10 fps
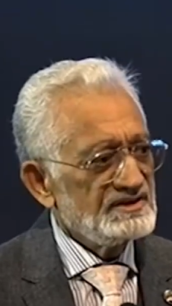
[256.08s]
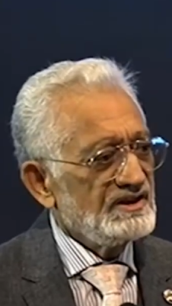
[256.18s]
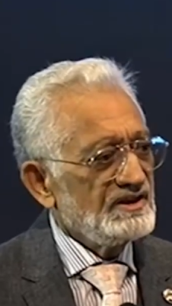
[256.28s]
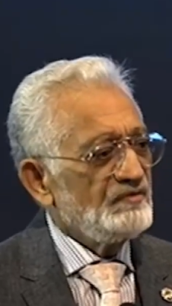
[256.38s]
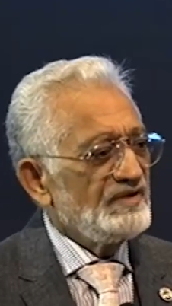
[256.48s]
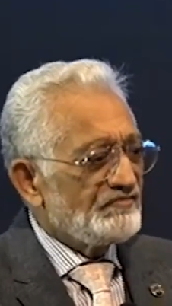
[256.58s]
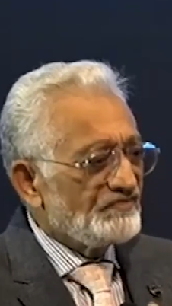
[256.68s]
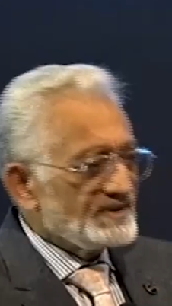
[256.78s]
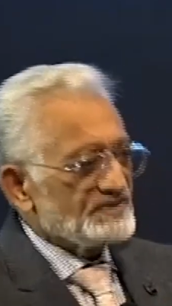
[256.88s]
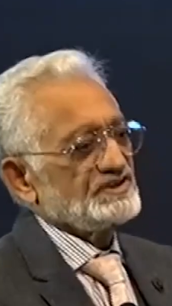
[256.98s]
we
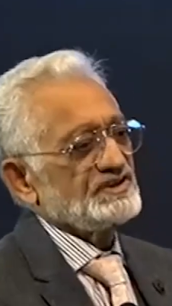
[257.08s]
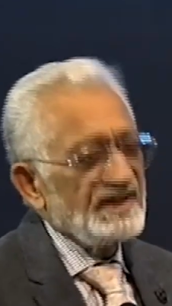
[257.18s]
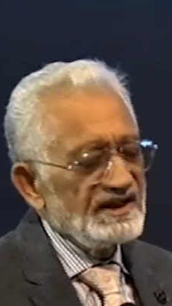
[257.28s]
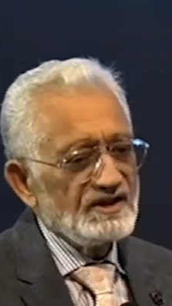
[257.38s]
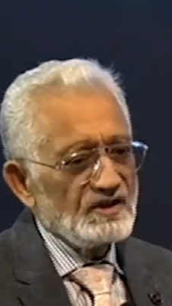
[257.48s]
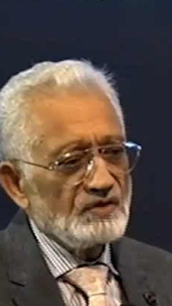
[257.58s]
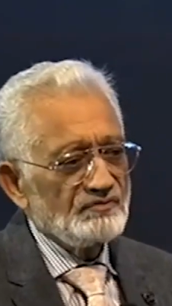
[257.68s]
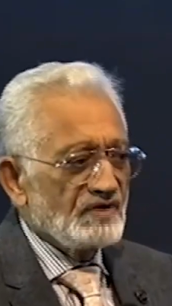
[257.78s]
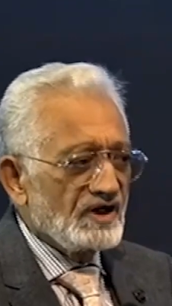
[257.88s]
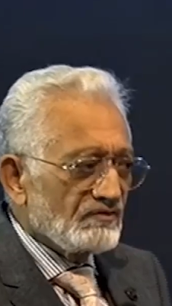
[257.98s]
first think of
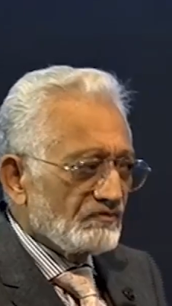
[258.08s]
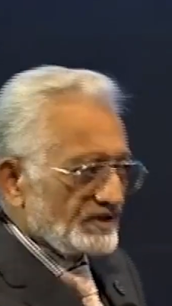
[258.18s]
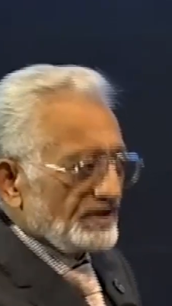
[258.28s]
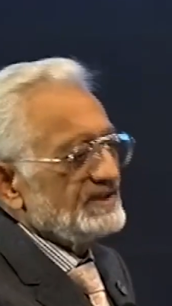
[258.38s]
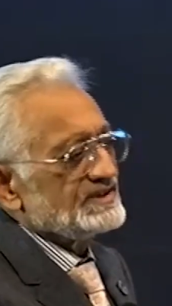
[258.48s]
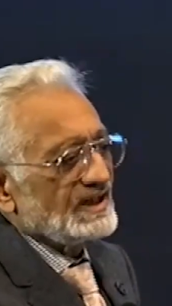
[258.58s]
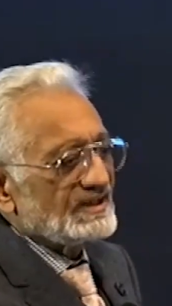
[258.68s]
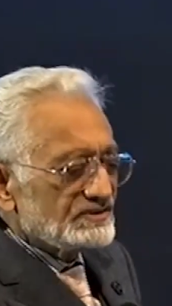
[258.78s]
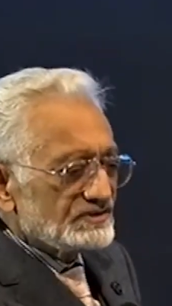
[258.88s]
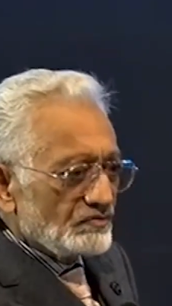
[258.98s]
what are the
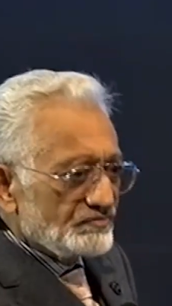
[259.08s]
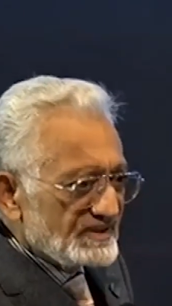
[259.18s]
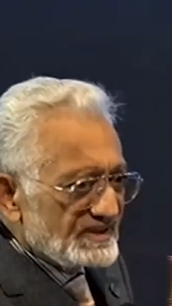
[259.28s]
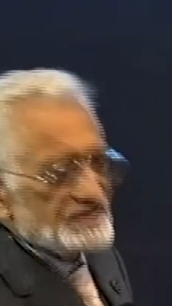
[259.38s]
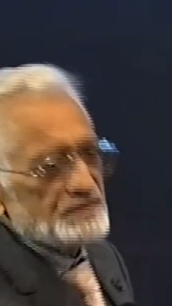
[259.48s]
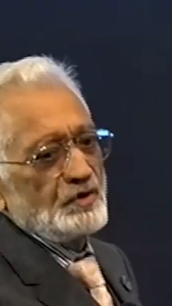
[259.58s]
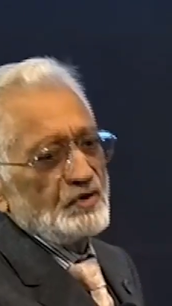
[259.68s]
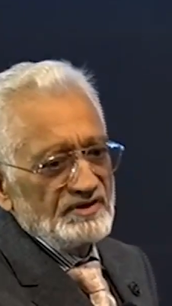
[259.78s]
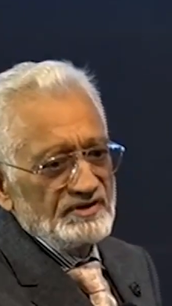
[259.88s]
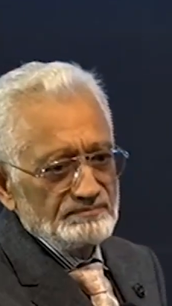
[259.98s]
chances of this
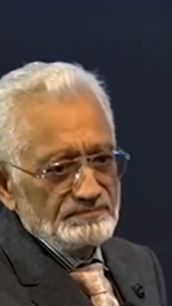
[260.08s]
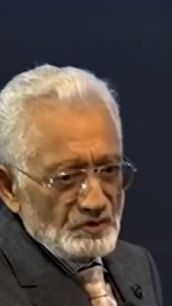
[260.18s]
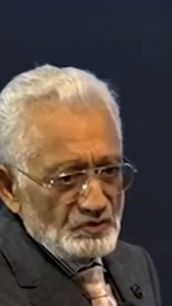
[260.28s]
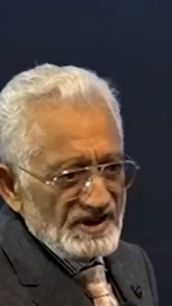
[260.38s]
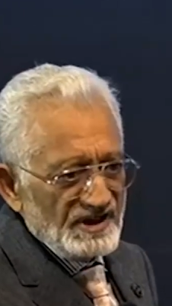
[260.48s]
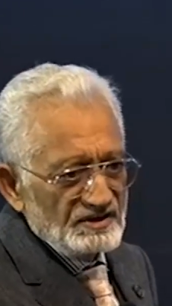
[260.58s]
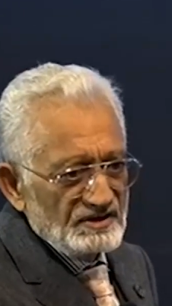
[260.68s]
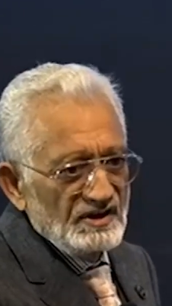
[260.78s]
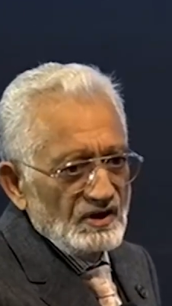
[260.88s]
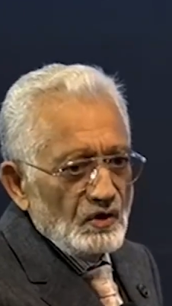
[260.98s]
project
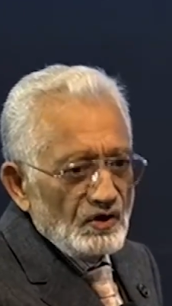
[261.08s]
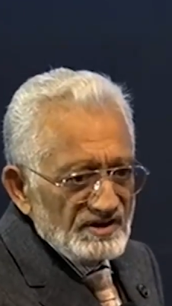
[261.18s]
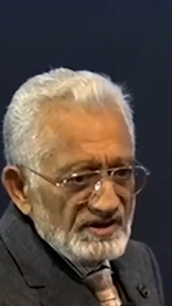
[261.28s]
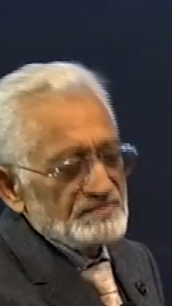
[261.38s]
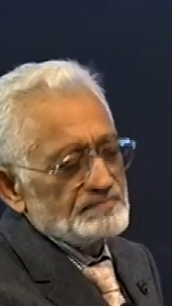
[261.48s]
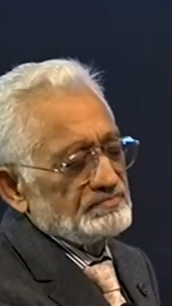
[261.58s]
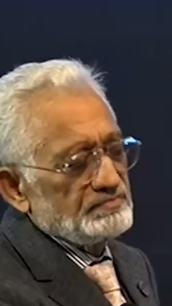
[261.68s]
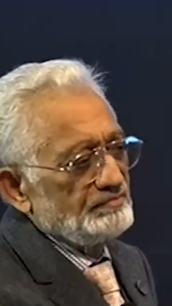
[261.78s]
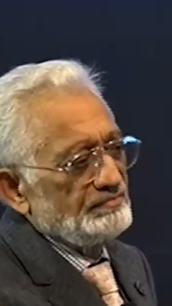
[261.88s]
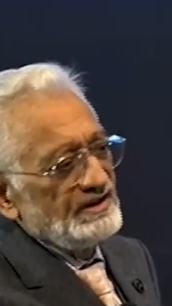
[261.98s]
or this
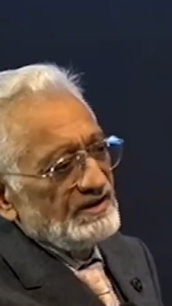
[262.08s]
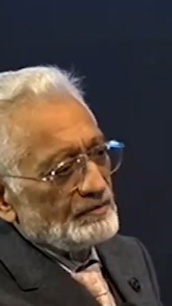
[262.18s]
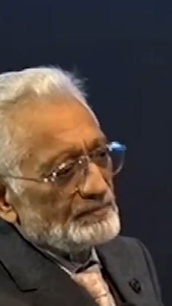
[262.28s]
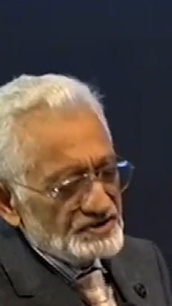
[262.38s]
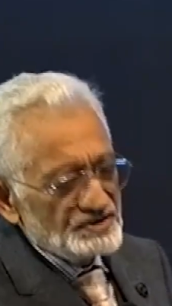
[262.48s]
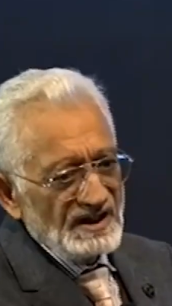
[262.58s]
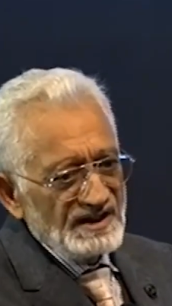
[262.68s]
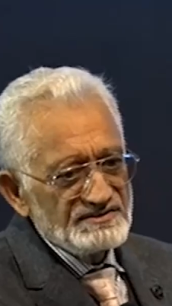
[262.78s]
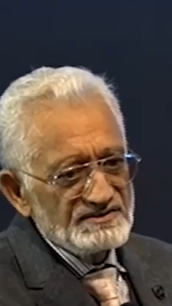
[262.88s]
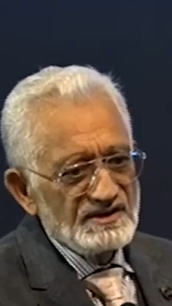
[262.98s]
being
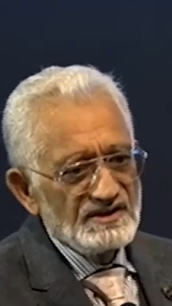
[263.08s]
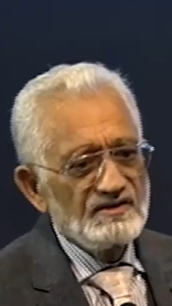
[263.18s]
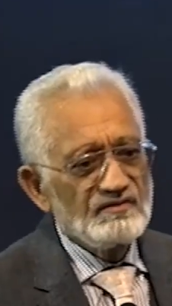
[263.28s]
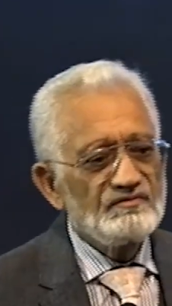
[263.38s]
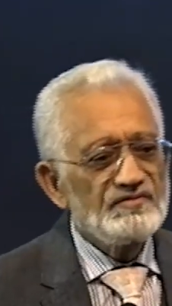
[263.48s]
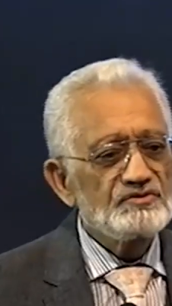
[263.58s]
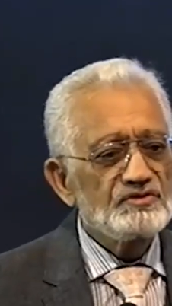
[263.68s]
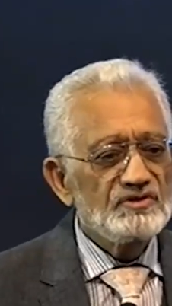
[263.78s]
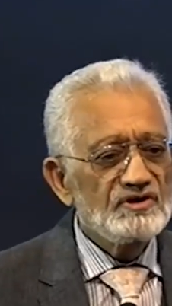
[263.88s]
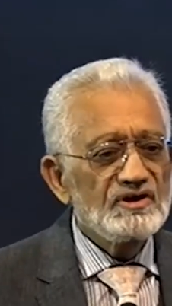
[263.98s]
commercialized, we should
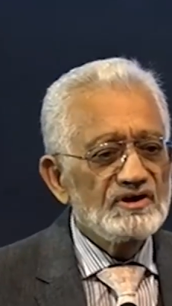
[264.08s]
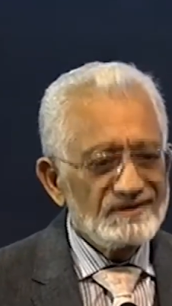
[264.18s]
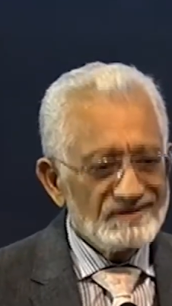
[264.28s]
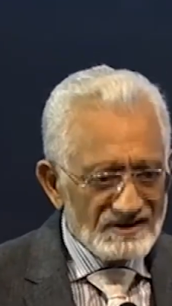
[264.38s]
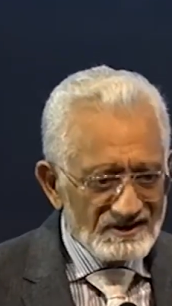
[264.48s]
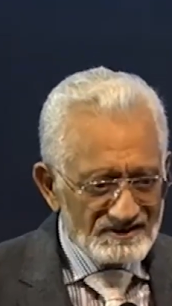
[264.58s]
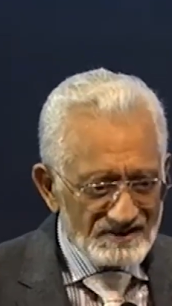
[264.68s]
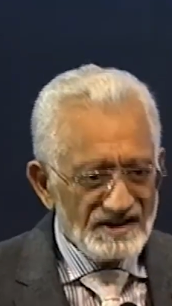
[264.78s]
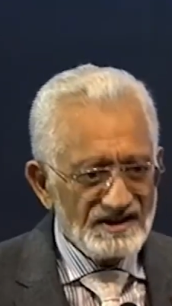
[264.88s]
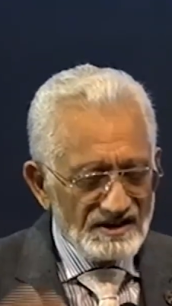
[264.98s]

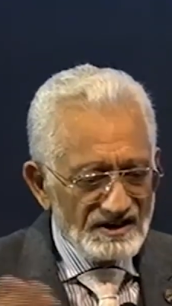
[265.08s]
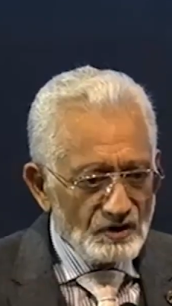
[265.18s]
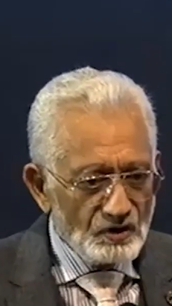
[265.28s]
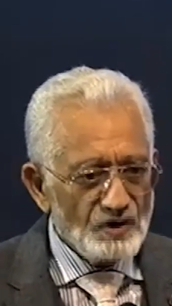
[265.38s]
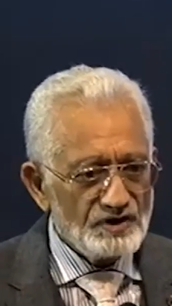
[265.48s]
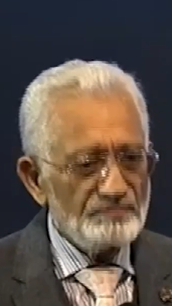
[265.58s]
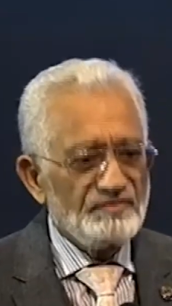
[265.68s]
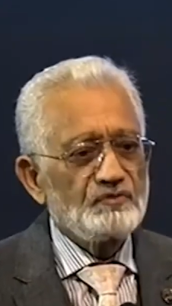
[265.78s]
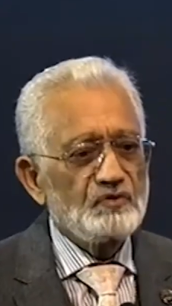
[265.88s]
think a lot before